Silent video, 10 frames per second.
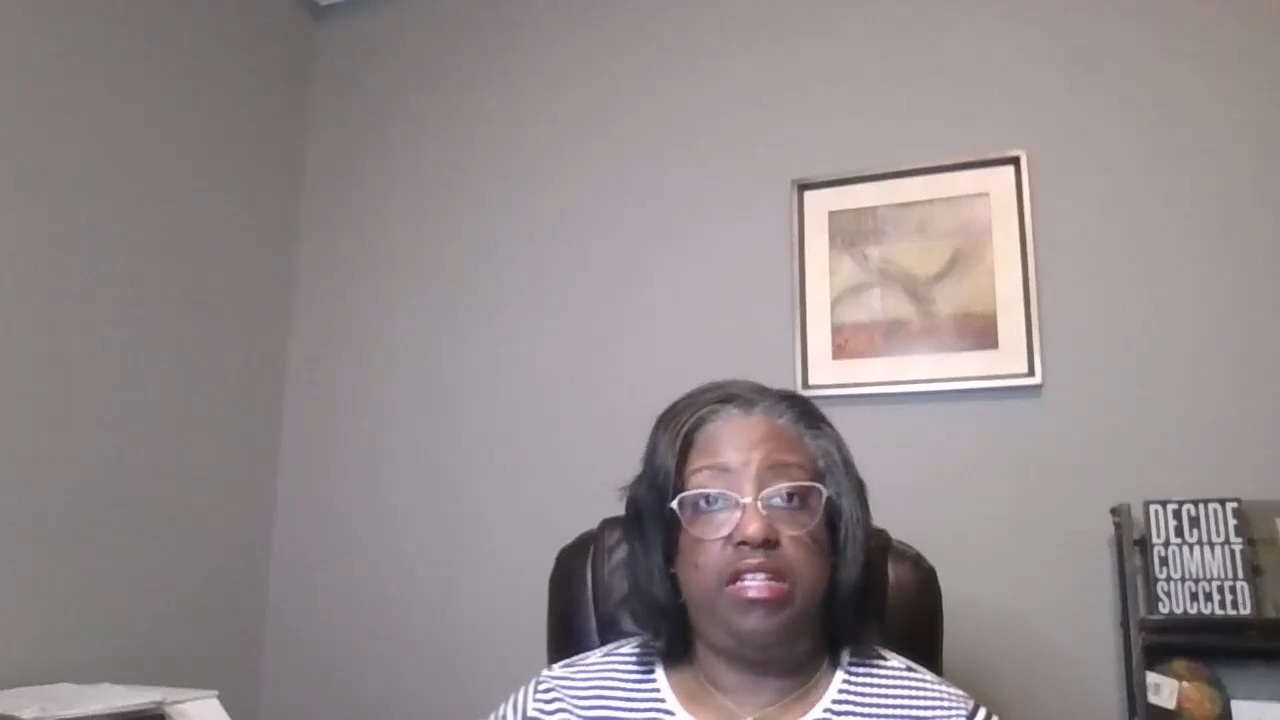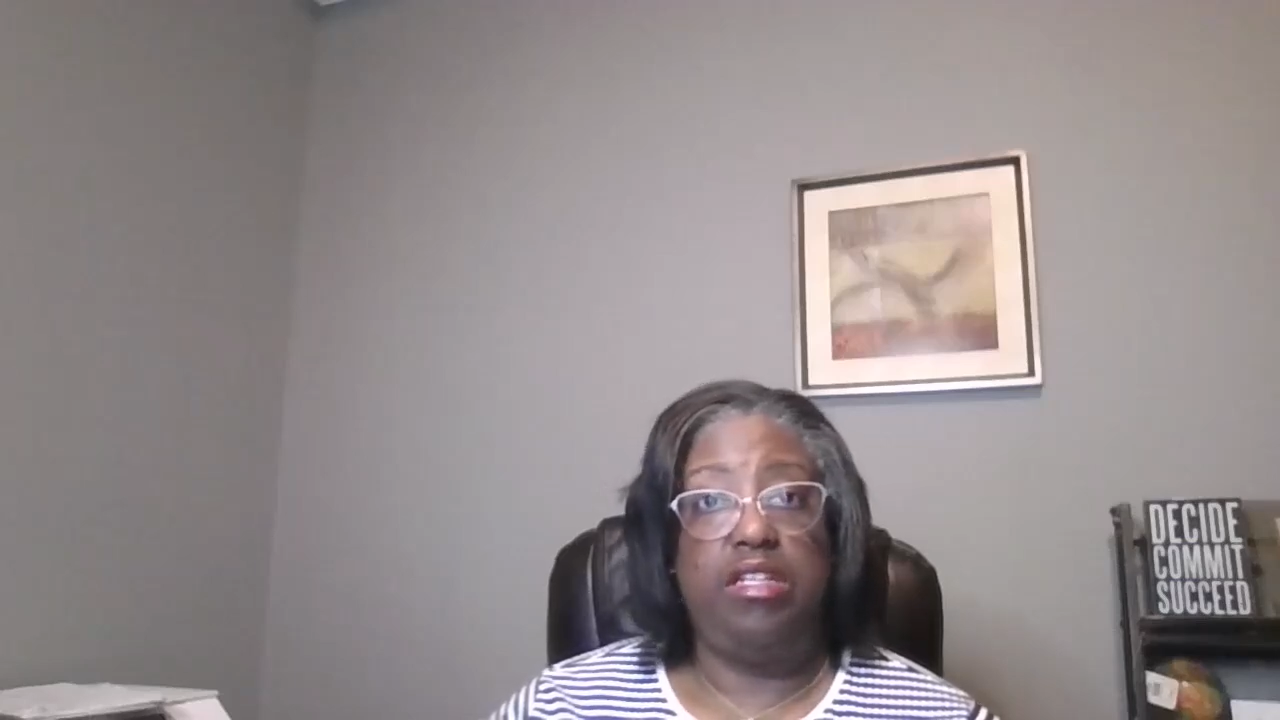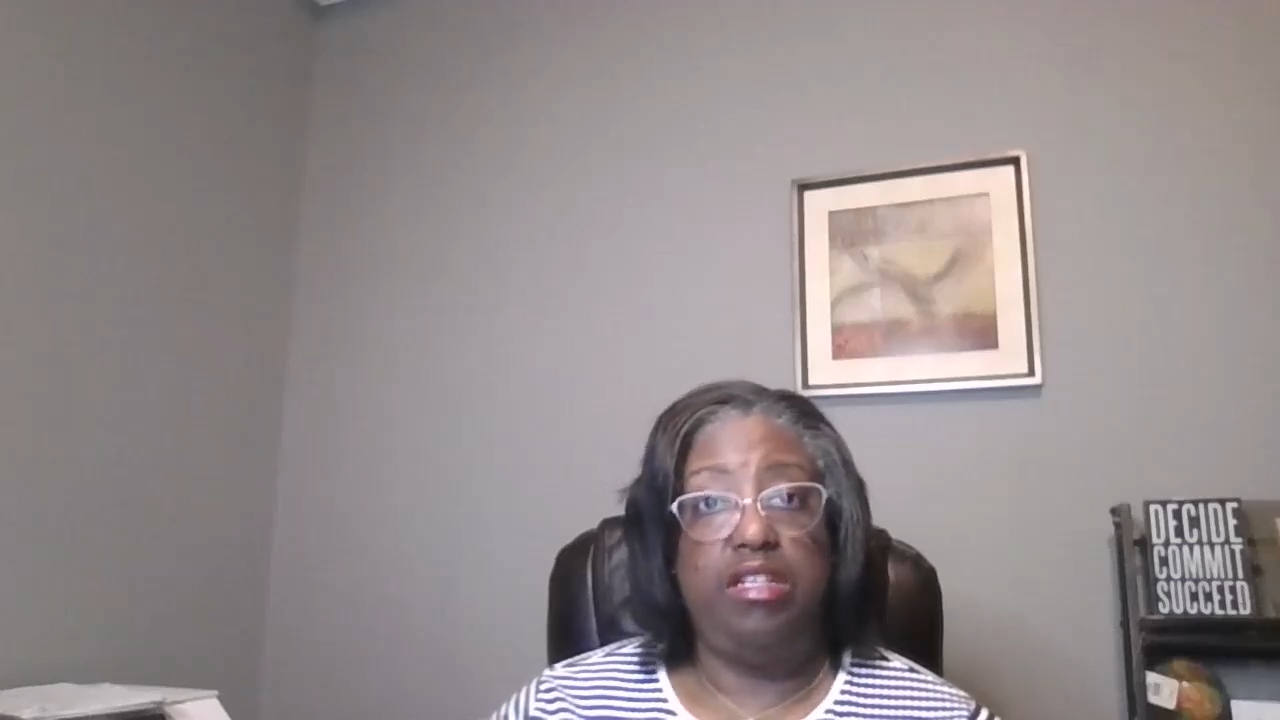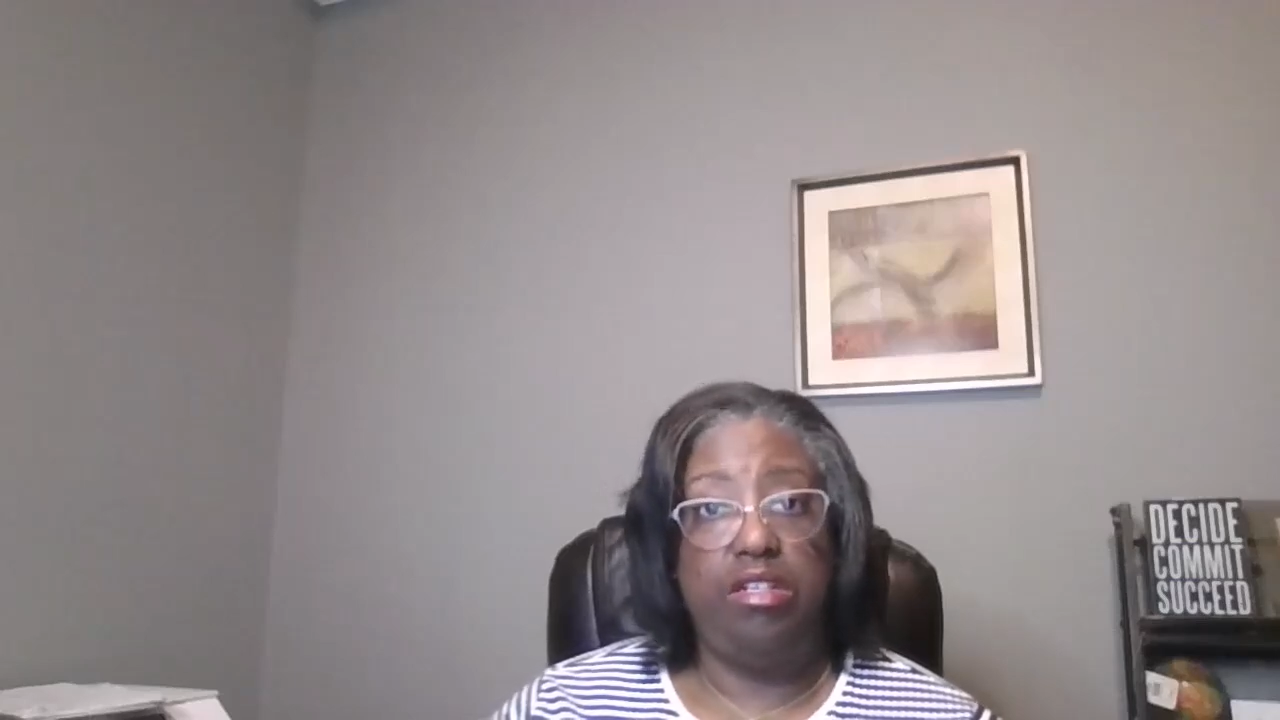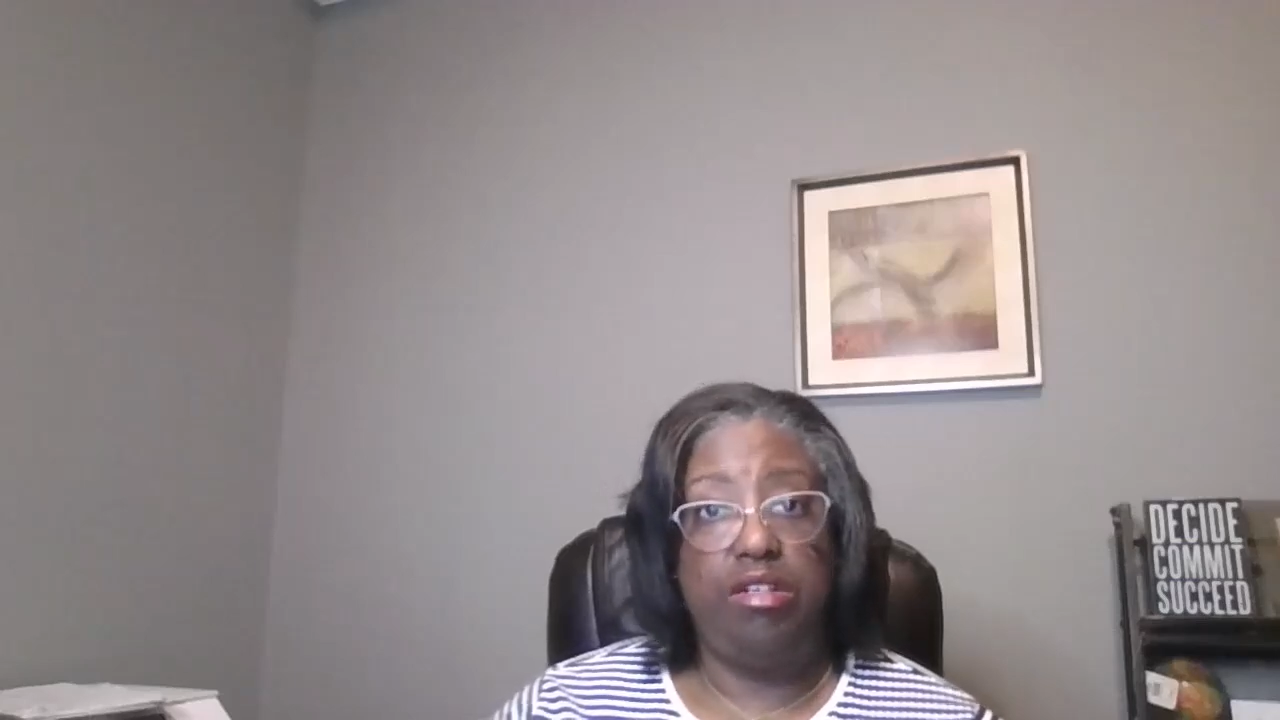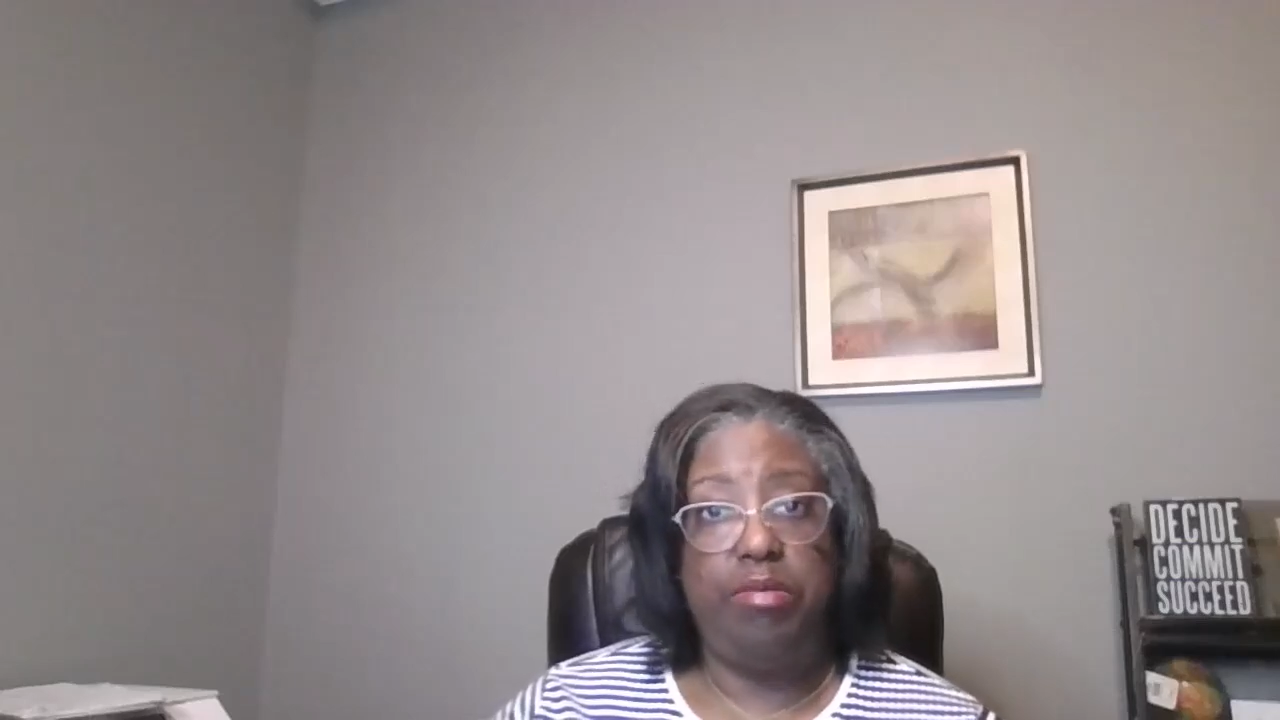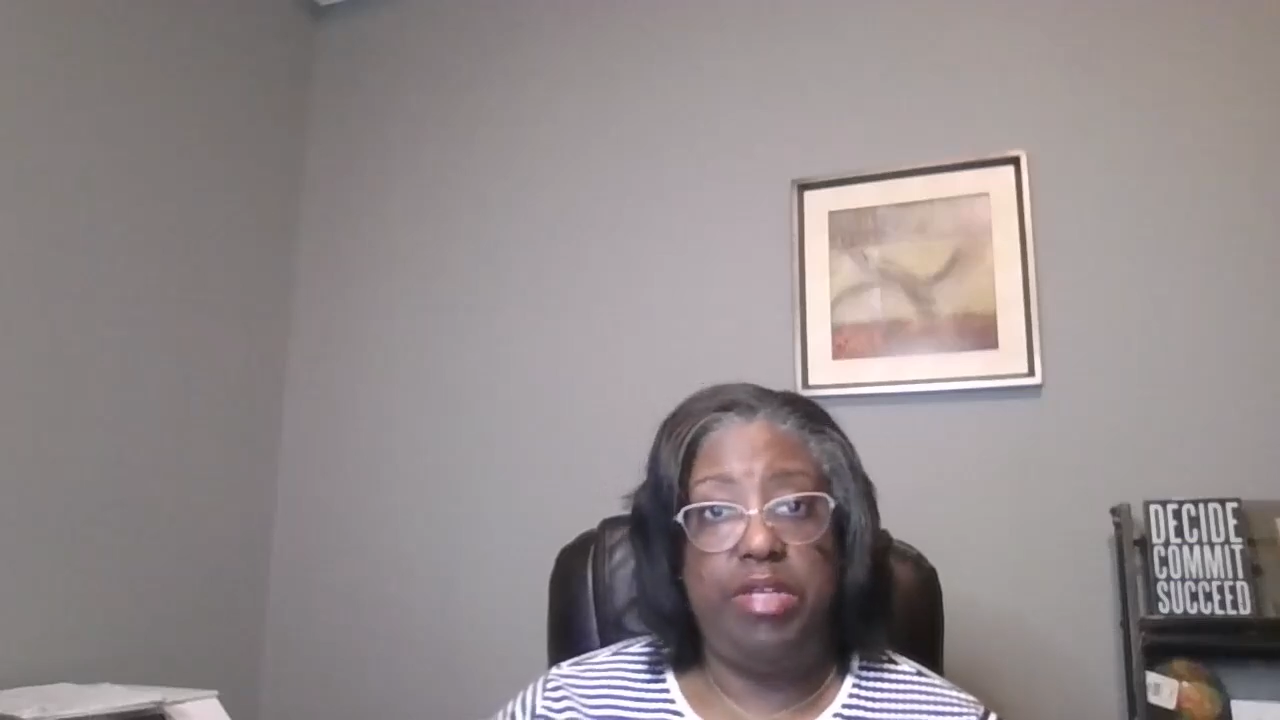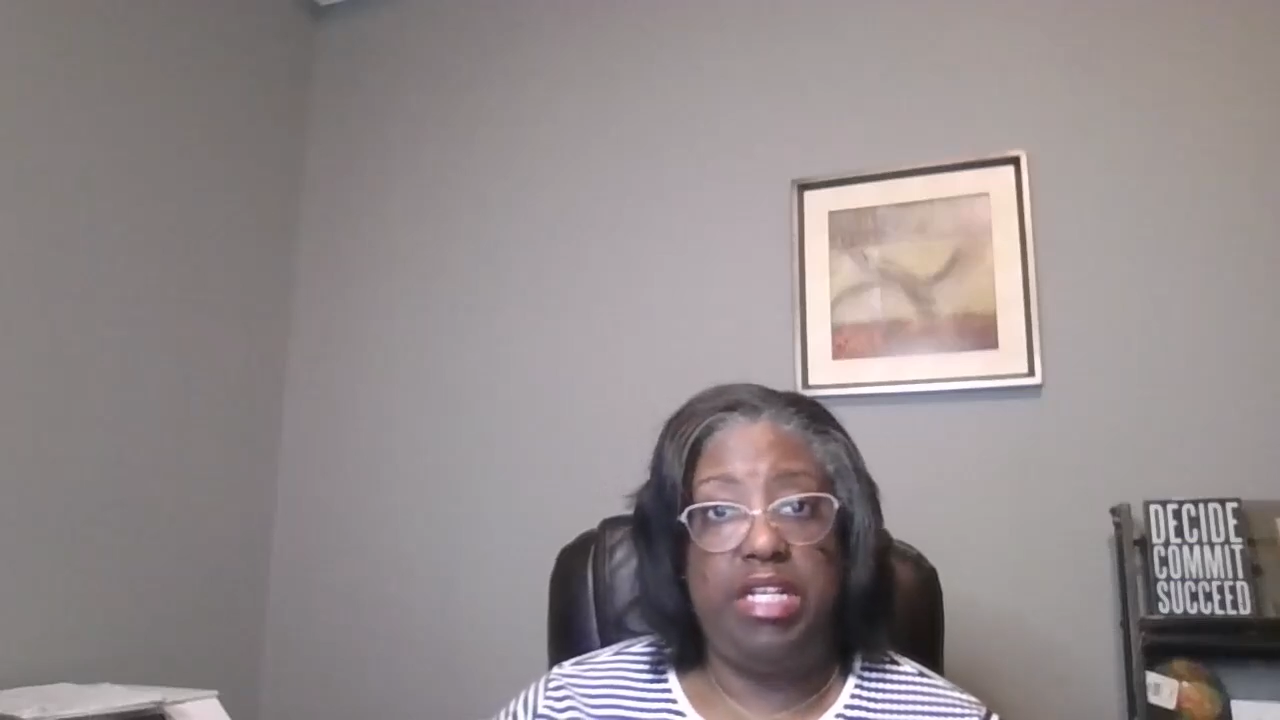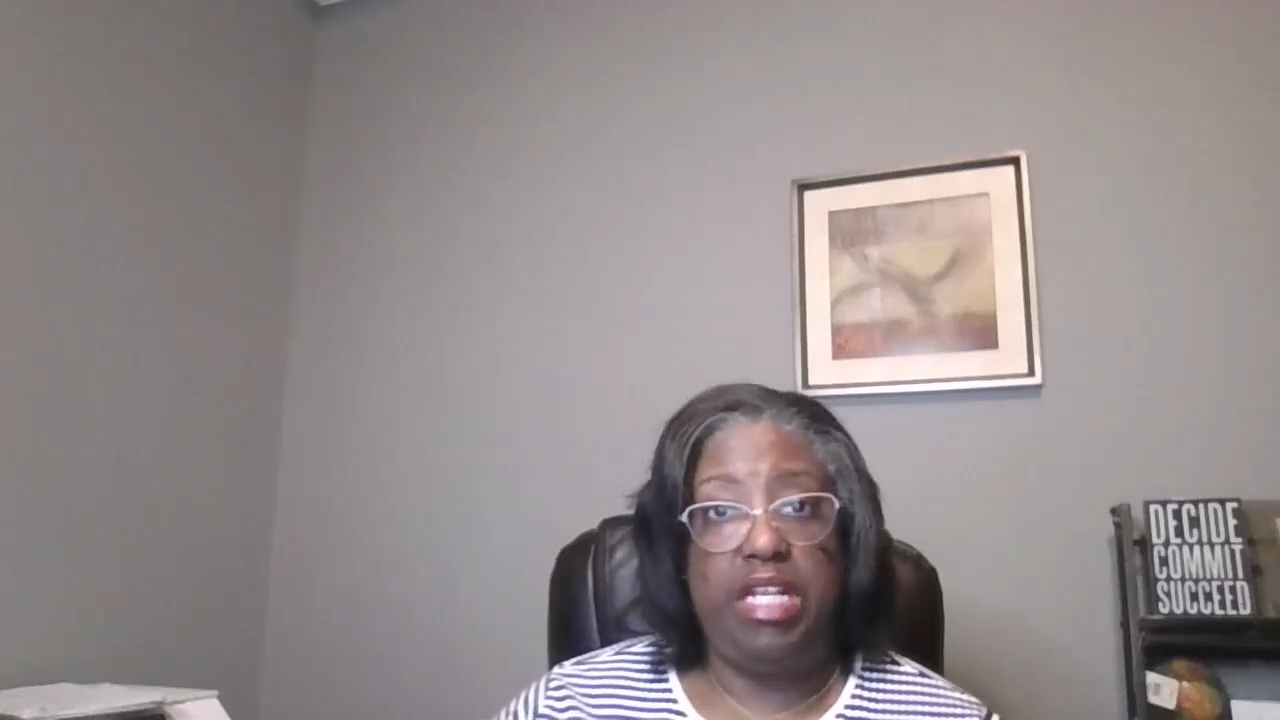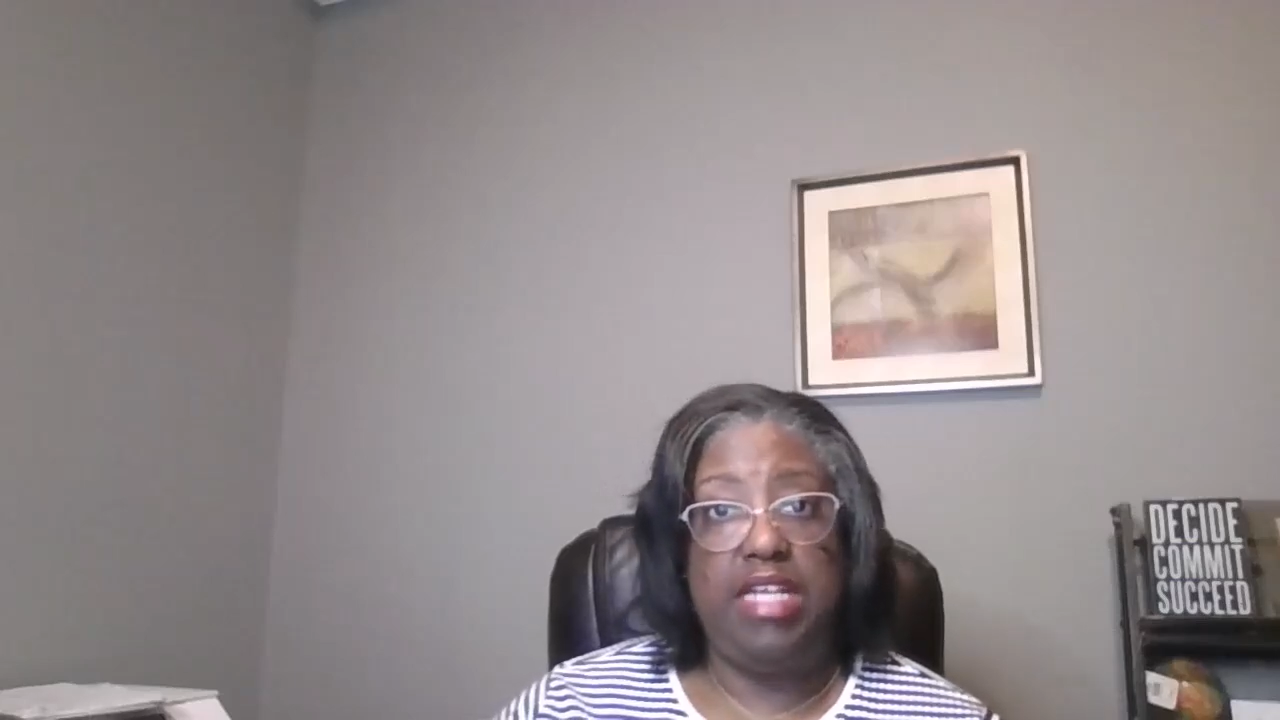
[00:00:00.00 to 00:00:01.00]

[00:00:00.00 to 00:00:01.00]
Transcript: little bit